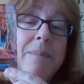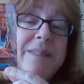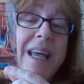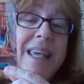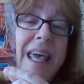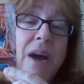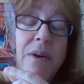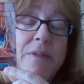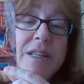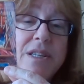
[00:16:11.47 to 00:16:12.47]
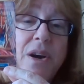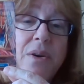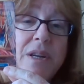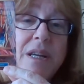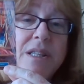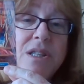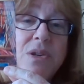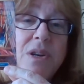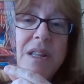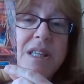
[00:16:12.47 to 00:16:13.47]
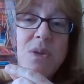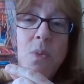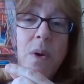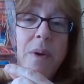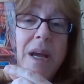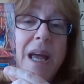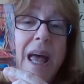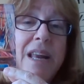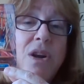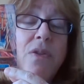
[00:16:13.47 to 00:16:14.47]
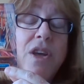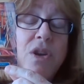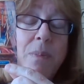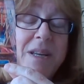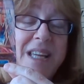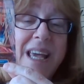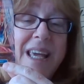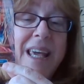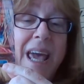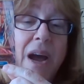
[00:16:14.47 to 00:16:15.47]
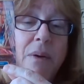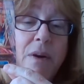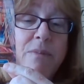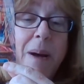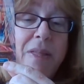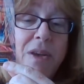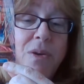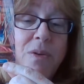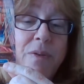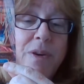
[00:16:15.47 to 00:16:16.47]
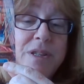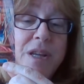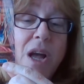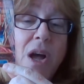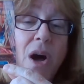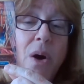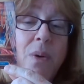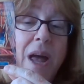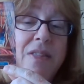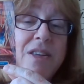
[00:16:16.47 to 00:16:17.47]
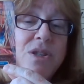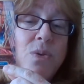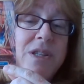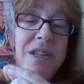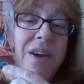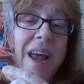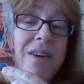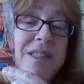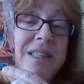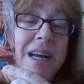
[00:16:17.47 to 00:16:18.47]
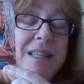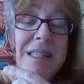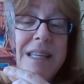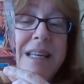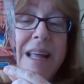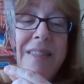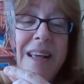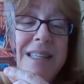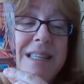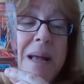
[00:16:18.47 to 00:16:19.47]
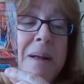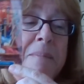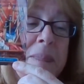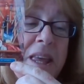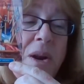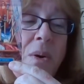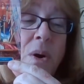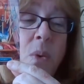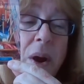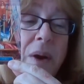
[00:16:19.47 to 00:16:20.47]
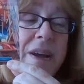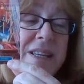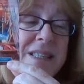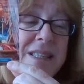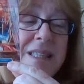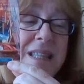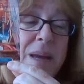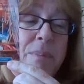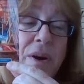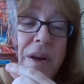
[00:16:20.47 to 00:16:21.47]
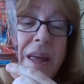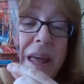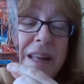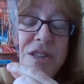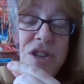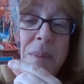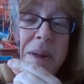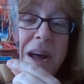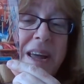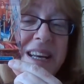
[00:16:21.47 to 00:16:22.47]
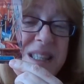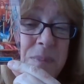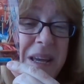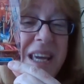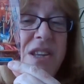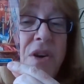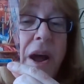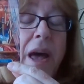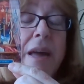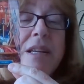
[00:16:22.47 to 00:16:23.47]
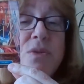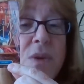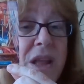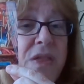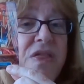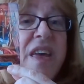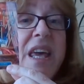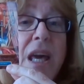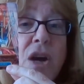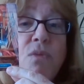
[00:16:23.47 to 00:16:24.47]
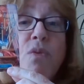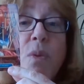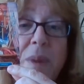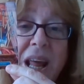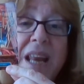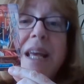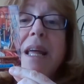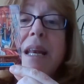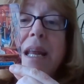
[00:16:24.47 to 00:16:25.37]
take care of this current concern and this worry, and know that you'll be taken care of by the universe. Okay, the swords are air signs, and that's, Aquarius, Libra, and Gemini, and it's being in your head. It's really thinking and ruminating